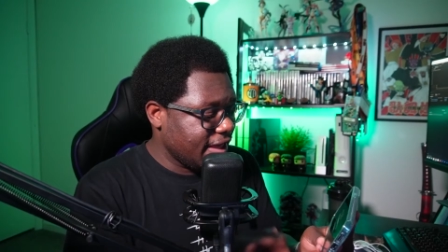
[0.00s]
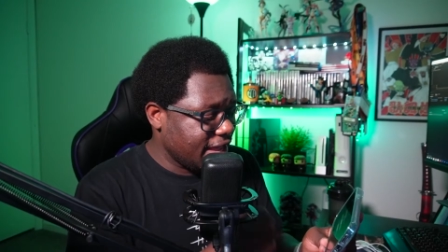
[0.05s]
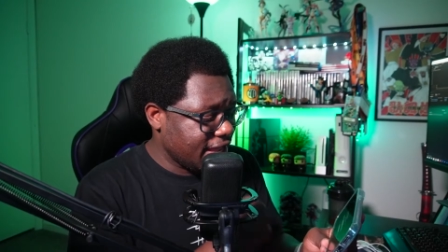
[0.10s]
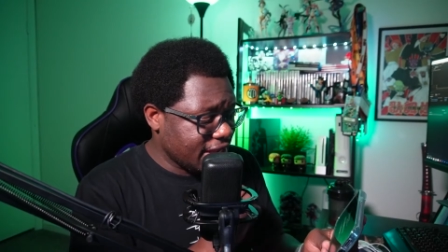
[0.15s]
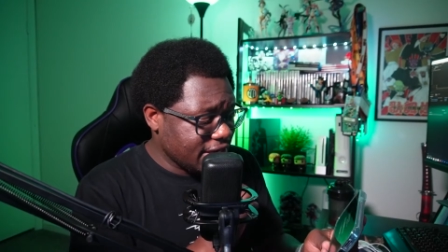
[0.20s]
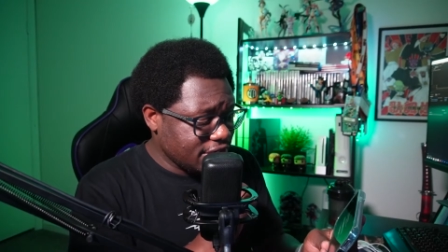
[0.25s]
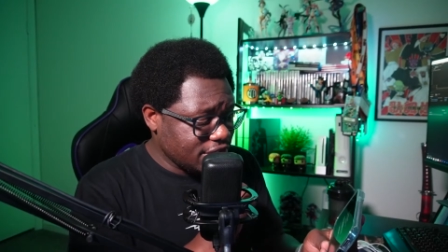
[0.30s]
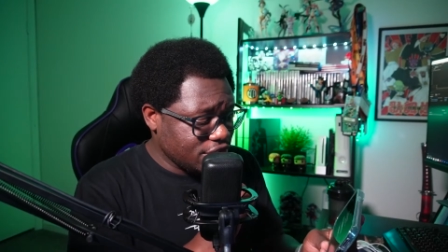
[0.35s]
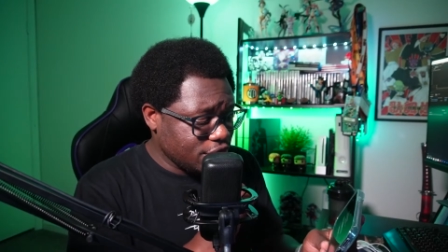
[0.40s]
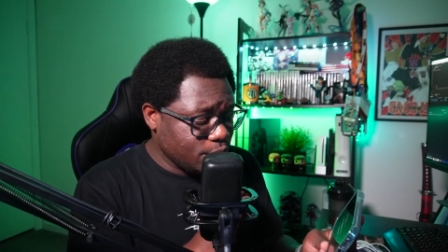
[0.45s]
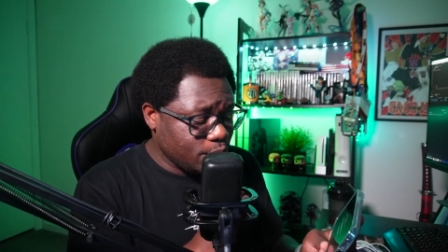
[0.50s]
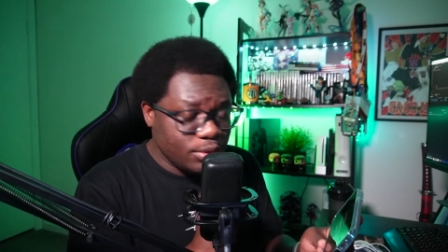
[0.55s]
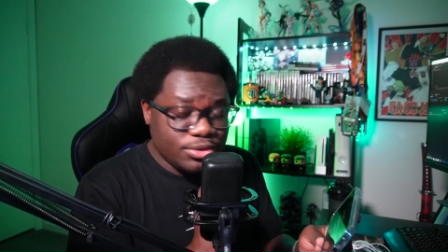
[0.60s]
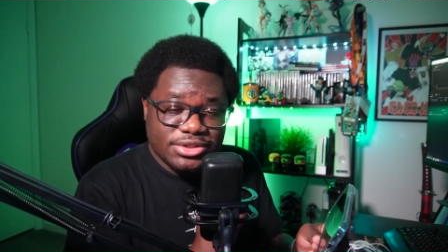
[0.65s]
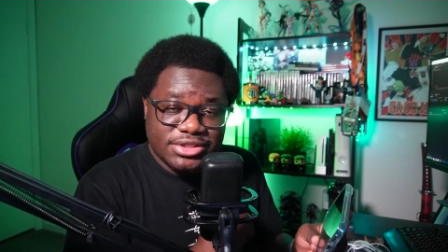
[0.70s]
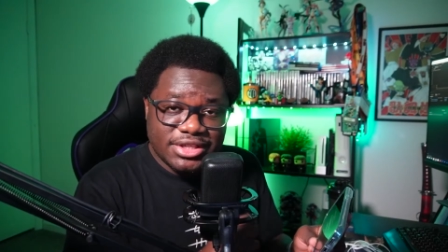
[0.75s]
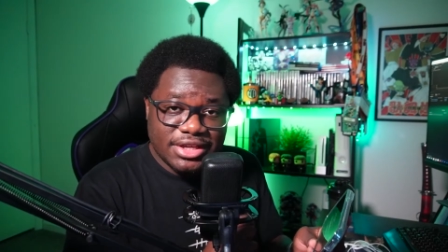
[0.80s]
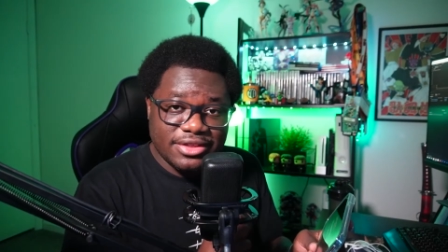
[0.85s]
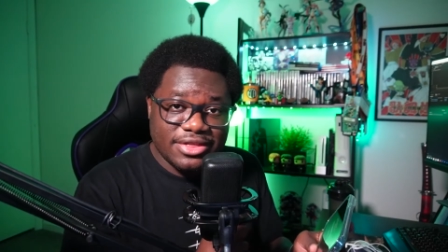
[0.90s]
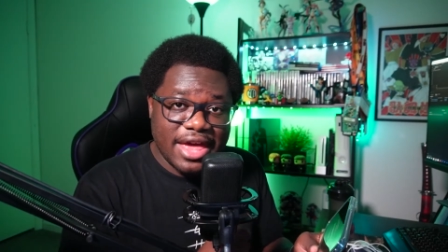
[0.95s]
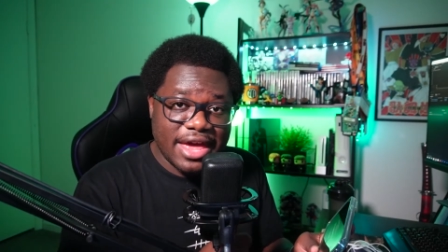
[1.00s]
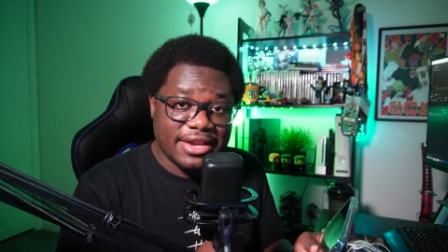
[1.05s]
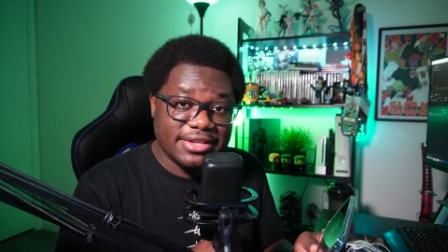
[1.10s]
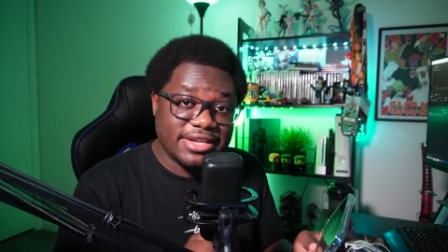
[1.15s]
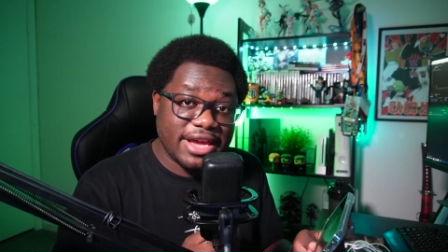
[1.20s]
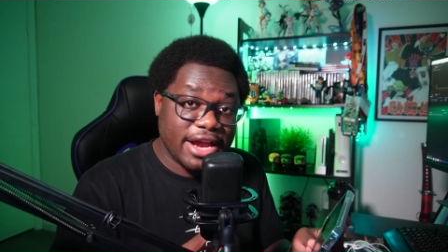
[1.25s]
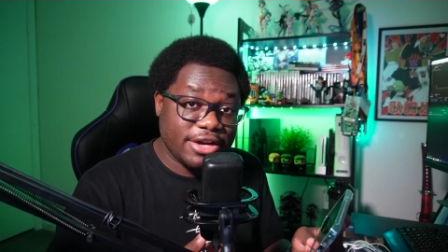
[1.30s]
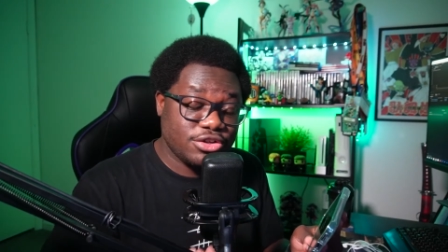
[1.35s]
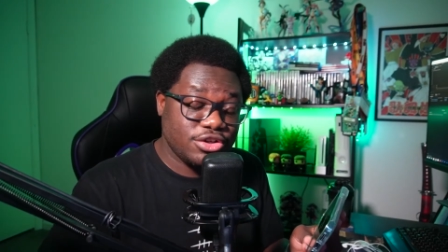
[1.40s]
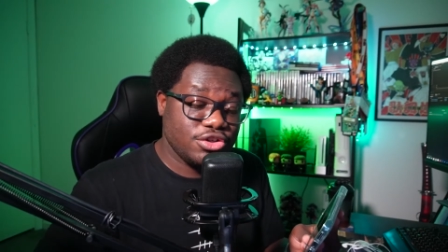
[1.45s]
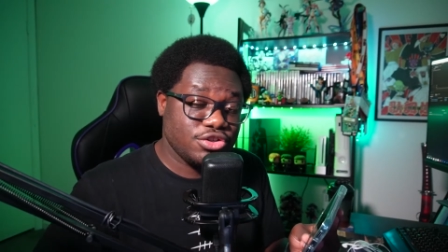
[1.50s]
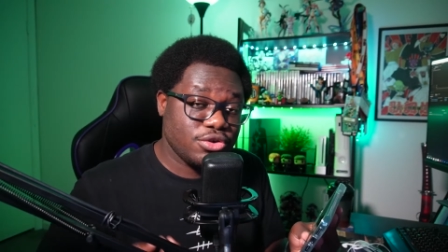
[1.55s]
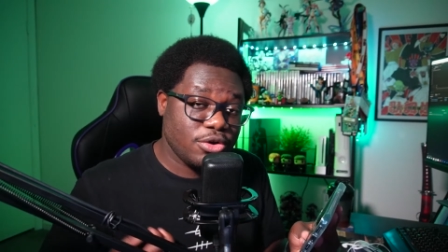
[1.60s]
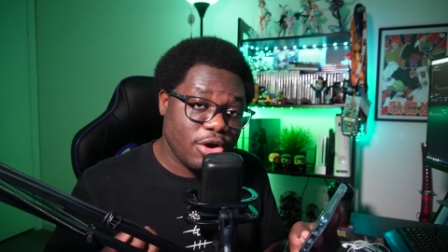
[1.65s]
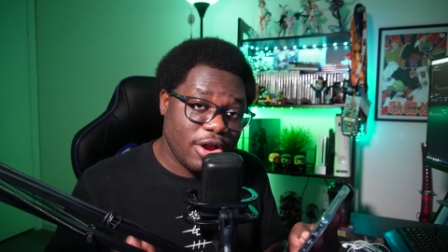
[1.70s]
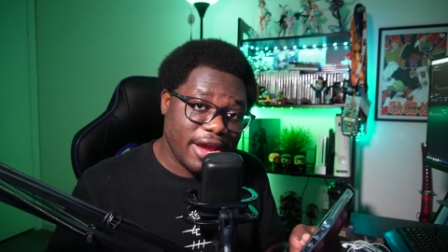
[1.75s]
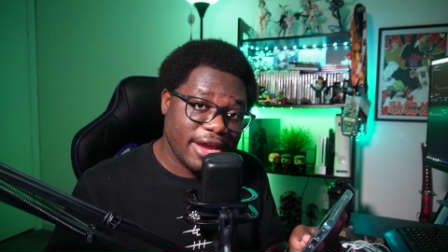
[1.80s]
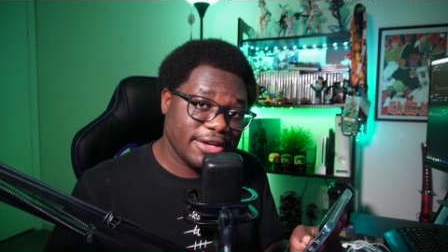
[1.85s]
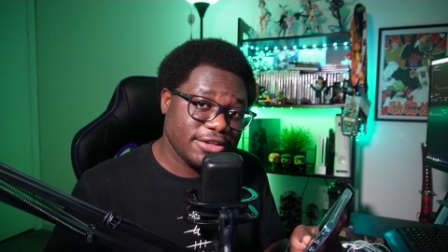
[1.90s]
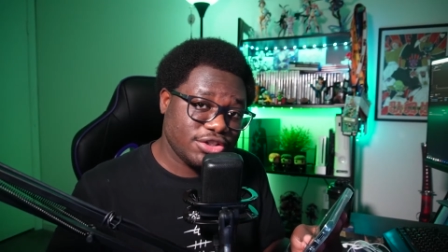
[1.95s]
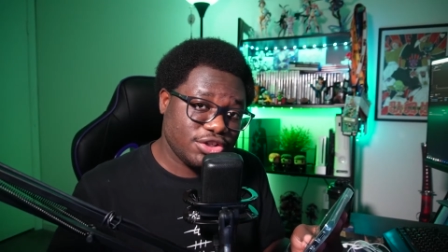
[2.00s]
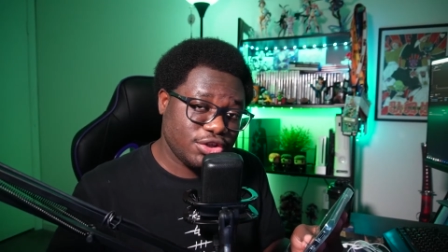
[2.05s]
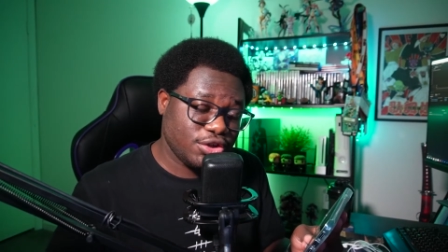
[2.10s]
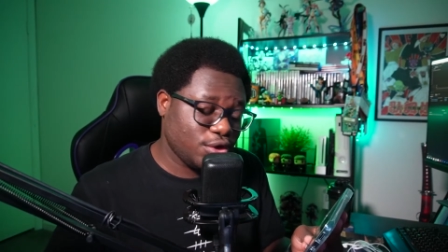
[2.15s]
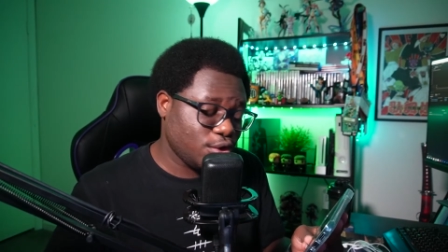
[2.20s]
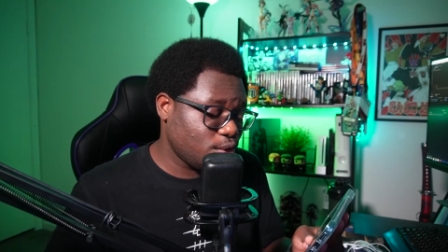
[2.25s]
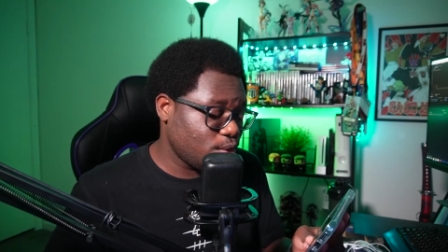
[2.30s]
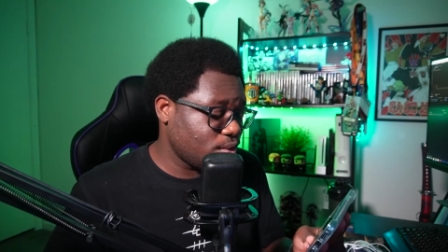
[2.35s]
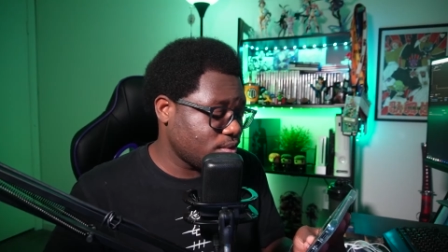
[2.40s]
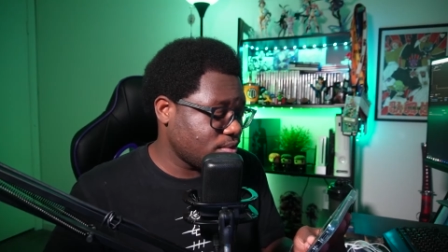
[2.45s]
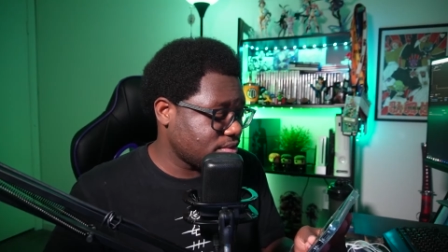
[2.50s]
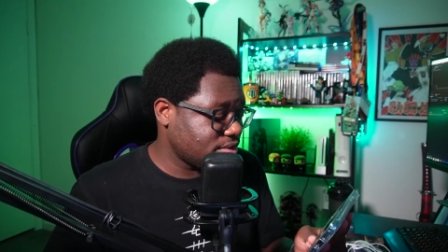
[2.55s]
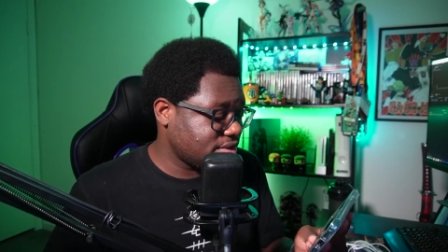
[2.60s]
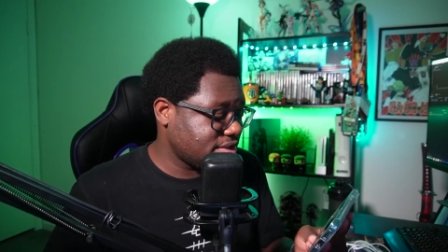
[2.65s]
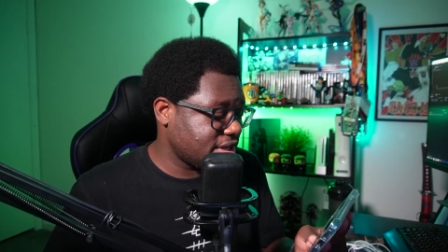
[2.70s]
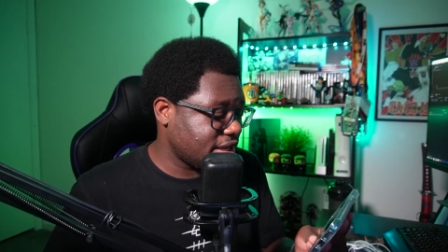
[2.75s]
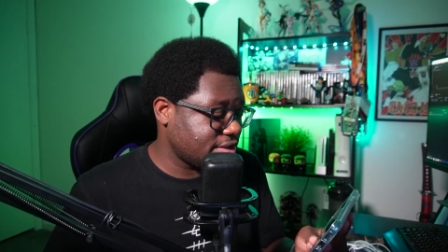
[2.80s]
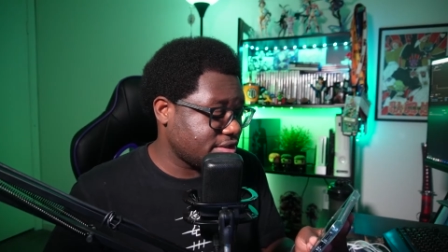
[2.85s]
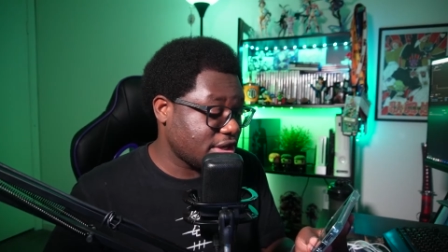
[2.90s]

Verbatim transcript: and you will see that it's actually trying to set,